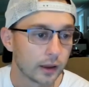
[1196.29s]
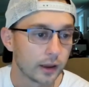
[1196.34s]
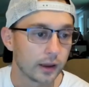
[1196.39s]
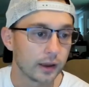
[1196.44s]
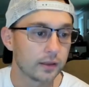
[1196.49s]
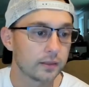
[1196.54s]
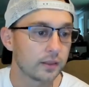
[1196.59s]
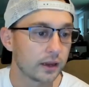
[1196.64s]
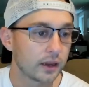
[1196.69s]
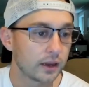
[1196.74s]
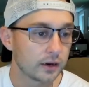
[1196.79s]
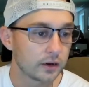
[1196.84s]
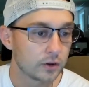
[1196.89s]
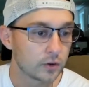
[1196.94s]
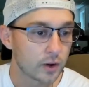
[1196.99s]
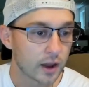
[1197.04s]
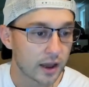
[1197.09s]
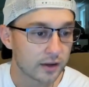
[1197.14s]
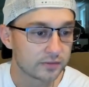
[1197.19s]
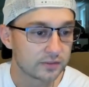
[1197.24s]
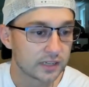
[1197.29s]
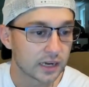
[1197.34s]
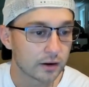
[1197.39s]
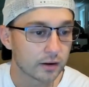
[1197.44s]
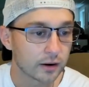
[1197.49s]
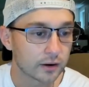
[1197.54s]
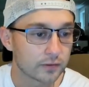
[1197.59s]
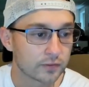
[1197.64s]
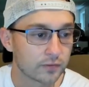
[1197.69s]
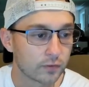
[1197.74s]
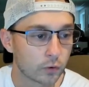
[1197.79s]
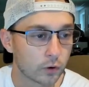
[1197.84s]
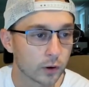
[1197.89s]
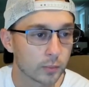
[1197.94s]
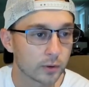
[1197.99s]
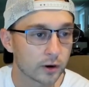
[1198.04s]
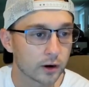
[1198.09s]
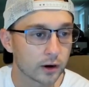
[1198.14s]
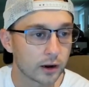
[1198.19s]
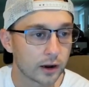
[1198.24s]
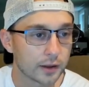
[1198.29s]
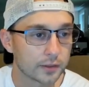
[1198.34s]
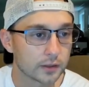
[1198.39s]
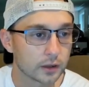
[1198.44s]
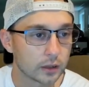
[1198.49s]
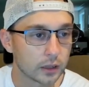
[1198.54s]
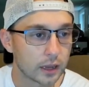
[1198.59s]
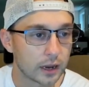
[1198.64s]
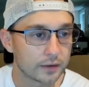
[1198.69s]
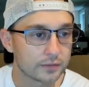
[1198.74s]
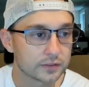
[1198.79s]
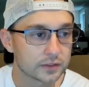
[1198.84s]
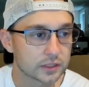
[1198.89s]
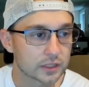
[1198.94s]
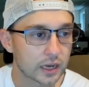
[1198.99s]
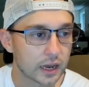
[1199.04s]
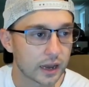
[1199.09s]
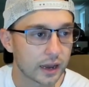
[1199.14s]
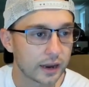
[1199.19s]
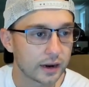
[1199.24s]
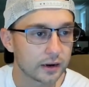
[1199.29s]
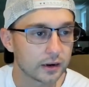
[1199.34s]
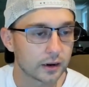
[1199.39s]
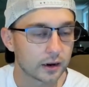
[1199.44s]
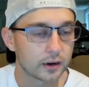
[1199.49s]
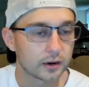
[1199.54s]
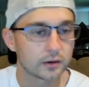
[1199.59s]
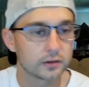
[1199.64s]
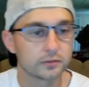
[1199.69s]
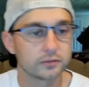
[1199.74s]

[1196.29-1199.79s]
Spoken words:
And then you have Derek Forbort on the left side of